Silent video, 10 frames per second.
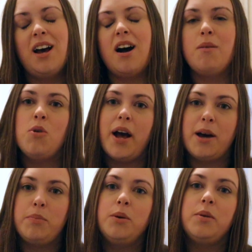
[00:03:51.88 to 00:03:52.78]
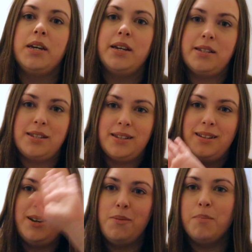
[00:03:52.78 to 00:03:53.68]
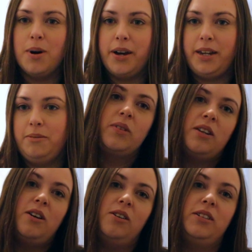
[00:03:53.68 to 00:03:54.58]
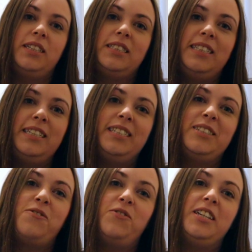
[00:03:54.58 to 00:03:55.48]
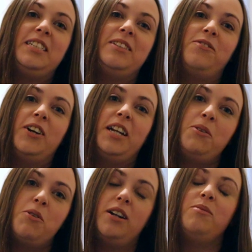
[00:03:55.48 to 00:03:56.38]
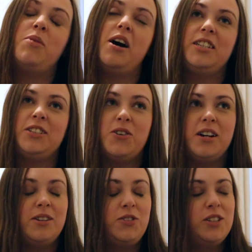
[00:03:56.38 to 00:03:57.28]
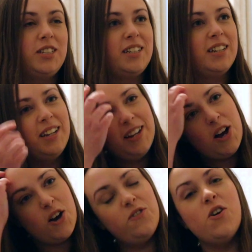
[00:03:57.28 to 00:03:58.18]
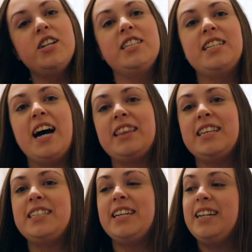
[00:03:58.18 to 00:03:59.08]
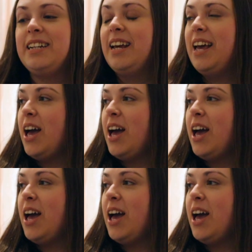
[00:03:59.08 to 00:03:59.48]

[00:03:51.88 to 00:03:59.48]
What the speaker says: I'm not happy with this, bye. Oh, this is a funny one, but I thought I'd just add this in.